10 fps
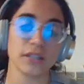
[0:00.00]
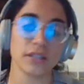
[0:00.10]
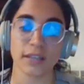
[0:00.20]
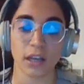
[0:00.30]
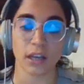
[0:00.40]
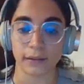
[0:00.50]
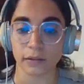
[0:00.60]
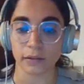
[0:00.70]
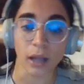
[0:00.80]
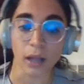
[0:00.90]
j is equal
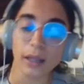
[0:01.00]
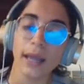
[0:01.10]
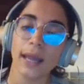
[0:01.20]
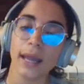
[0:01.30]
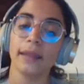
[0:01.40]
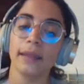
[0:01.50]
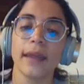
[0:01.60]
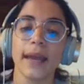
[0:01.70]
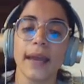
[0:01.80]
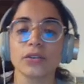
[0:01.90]
to 1, and
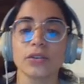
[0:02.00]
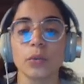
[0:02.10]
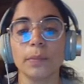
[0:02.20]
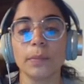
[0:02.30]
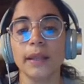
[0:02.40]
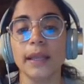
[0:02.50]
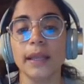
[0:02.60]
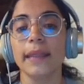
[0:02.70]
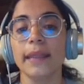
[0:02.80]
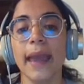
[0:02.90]
then the answer will be
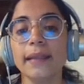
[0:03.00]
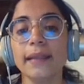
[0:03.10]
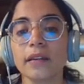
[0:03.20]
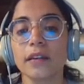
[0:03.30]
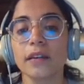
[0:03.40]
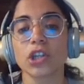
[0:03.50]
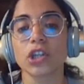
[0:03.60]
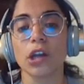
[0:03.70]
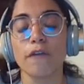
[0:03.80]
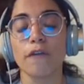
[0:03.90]
the
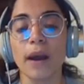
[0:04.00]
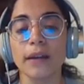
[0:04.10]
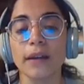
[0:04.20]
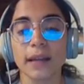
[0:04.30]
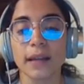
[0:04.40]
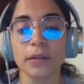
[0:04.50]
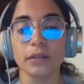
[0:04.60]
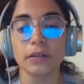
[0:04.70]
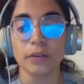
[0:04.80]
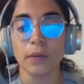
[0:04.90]
integration of minus
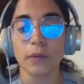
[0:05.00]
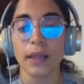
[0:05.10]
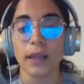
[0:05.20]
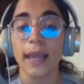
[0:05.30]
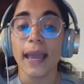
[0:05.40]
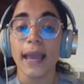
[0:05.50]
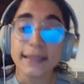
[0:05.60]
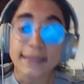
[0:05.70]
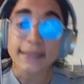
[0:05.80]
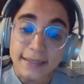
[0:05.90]
w dy.
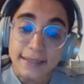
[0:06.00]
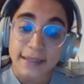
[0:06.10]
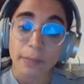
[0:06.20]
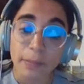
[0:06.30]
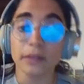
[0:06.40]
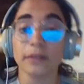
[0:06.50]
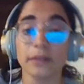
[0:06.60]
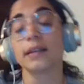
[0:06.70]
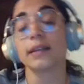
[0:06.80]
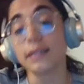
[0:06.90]
And since w
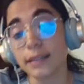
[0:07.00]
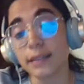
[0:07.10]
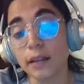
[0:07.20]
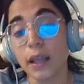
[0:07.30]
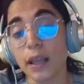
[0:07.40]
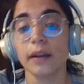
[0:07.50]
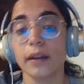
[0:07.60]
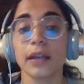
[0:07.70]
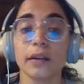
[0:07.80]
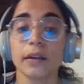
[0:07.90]
is constant,
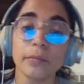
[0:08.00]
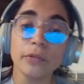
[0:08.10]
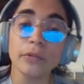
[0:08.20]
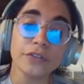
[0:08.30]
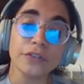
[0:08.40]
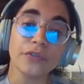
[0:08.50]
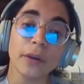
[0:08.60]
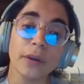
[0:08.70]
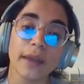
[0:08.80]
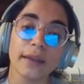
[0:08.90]
then I can remove it
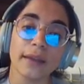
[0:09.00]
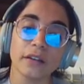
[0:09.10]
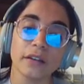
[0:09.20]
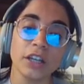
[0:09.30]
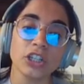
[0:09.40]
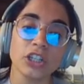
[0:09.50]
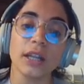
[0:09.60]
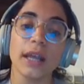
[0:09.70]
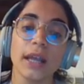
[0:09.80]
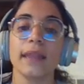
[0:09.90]
from the
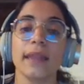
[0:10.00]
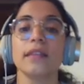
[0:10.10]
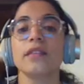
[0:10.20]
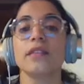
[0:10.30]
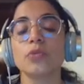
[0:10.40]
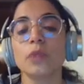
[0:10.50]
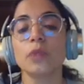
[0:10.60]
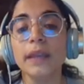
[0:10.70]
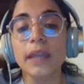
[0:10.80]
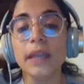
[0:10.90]
integration, and then this
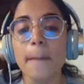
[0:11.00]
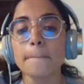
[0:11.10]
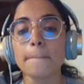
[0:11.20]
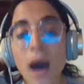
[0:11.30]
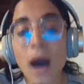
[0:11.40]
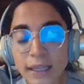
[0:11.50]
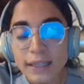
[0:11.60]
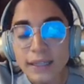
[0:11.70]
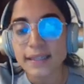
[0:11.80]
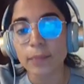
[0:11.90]
will be
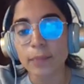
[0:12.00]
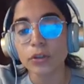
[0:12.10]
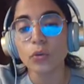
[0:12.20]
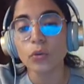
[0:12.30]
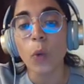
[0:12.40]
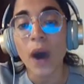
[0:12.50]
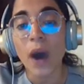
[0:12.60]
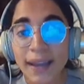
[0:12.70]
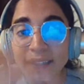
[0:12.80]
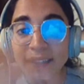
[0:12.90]
minus w
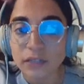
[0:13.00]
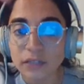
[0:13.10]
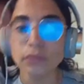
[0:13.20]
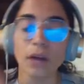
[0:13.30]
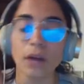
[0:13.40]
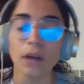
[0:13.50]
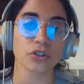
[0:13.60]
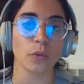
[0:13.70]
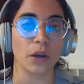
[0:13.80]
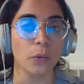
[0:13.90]
y2
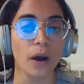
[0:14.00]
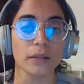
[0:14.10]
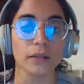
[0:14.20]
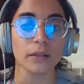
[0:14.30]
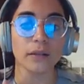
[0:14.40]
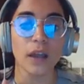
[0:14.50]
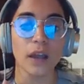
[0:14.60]
minus y1.